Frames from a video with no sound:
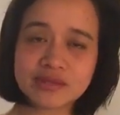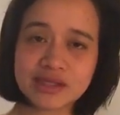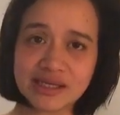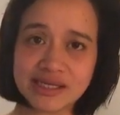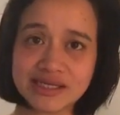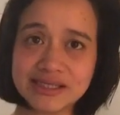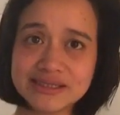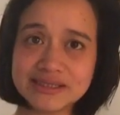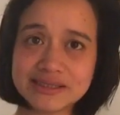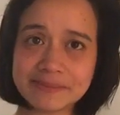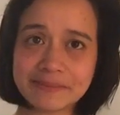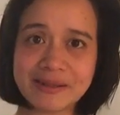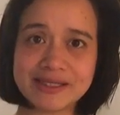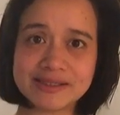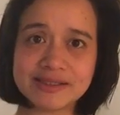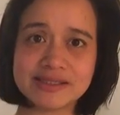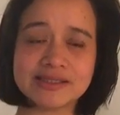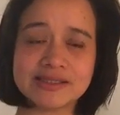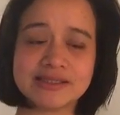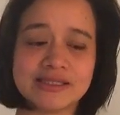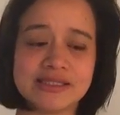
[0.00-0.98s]

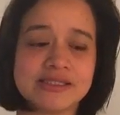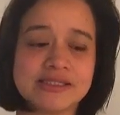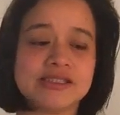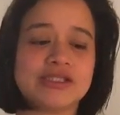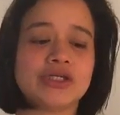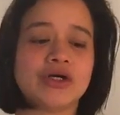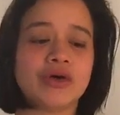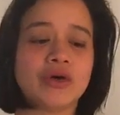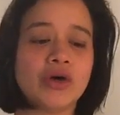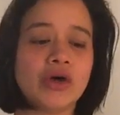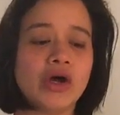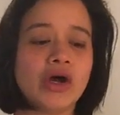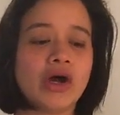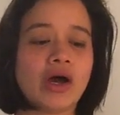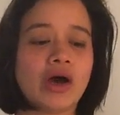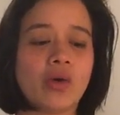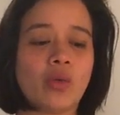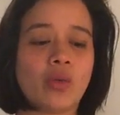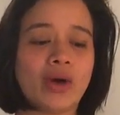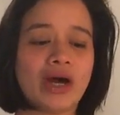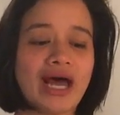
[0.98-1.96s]
independently. So
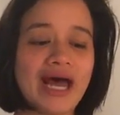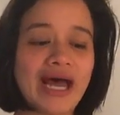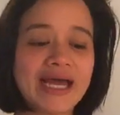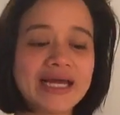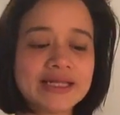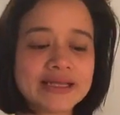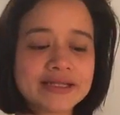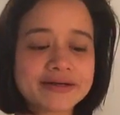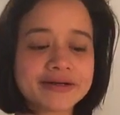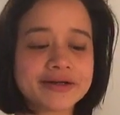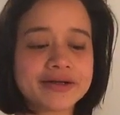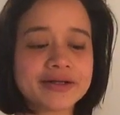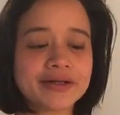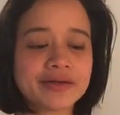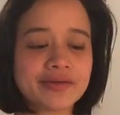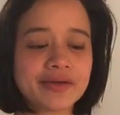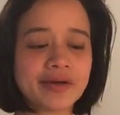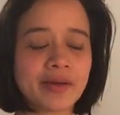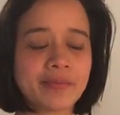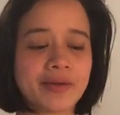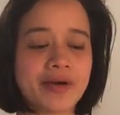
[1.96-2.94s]
what I learned
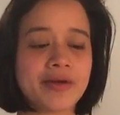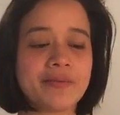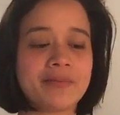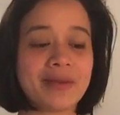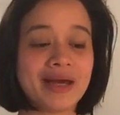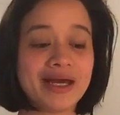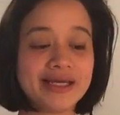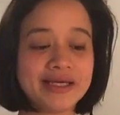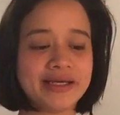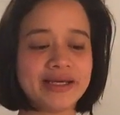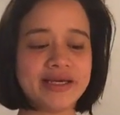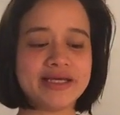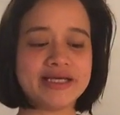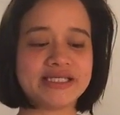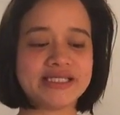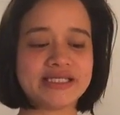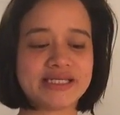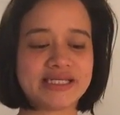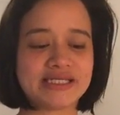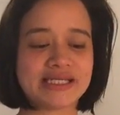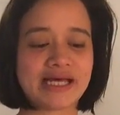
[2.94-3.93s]
about my
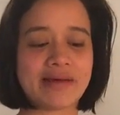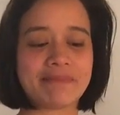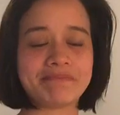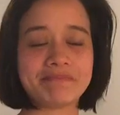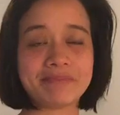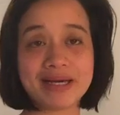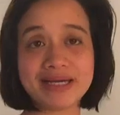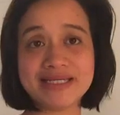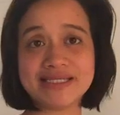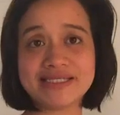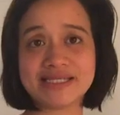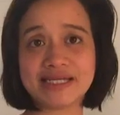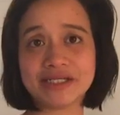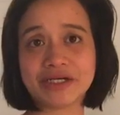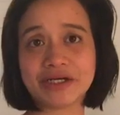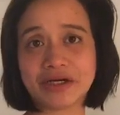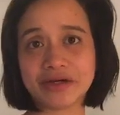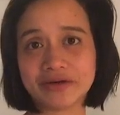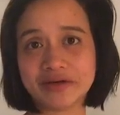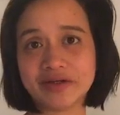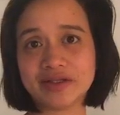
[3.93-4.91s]
kids is that my son
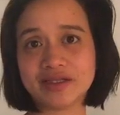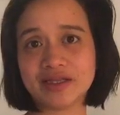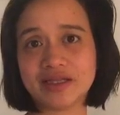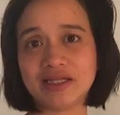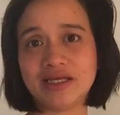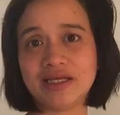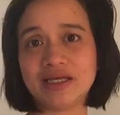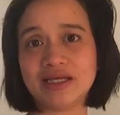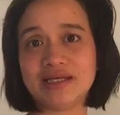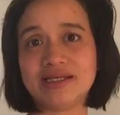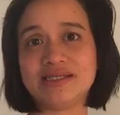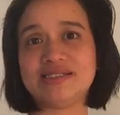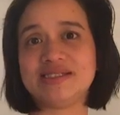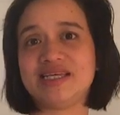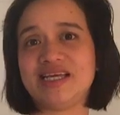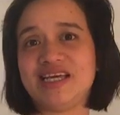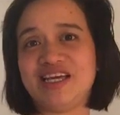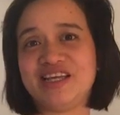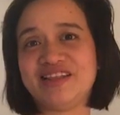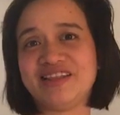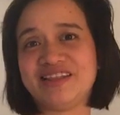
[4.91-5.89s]
currently is
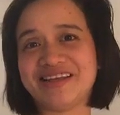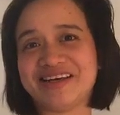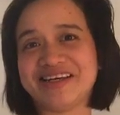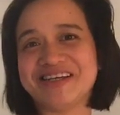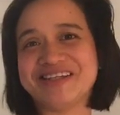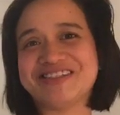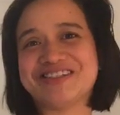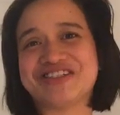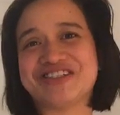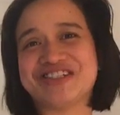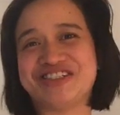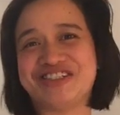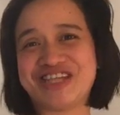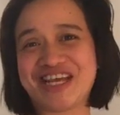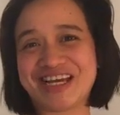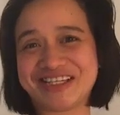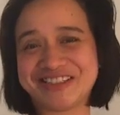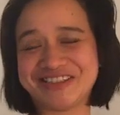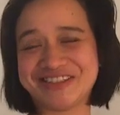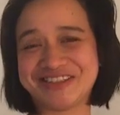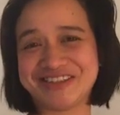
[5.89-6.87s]
in the
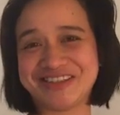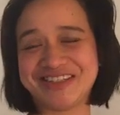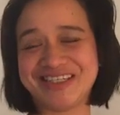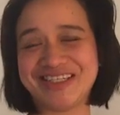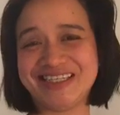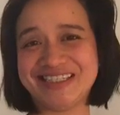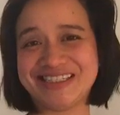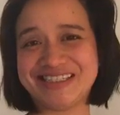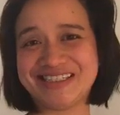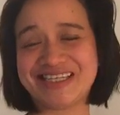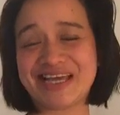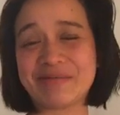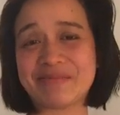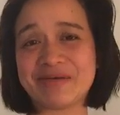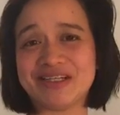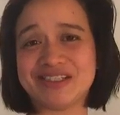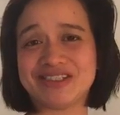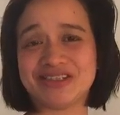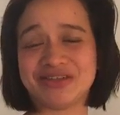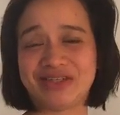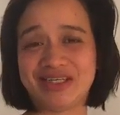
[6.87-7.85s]
trajectory schema.
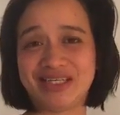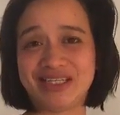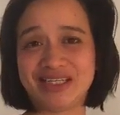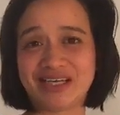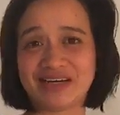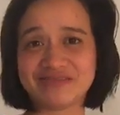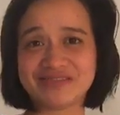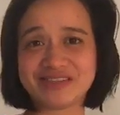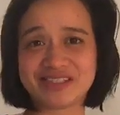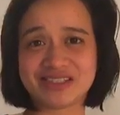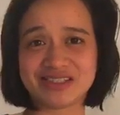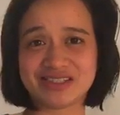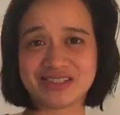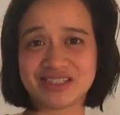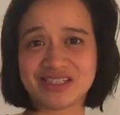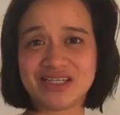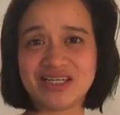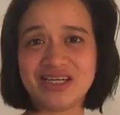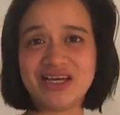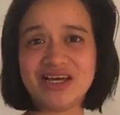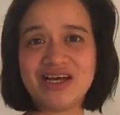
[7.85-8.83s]
So he loves
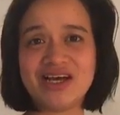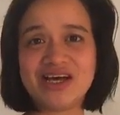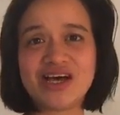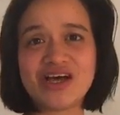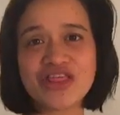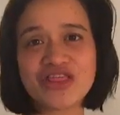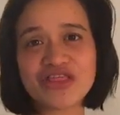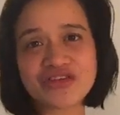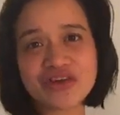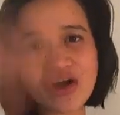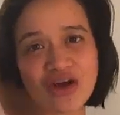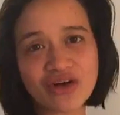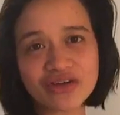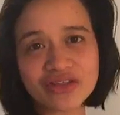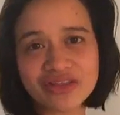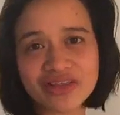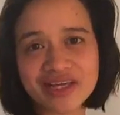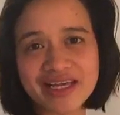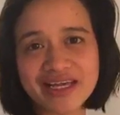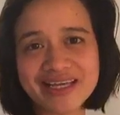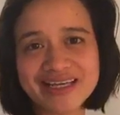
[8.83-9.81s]
to throw
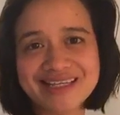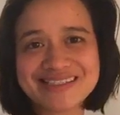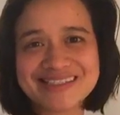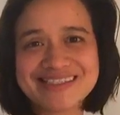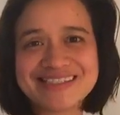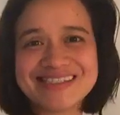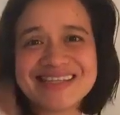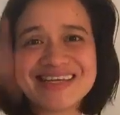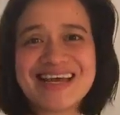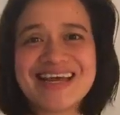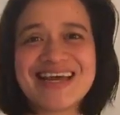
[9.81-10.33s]
things,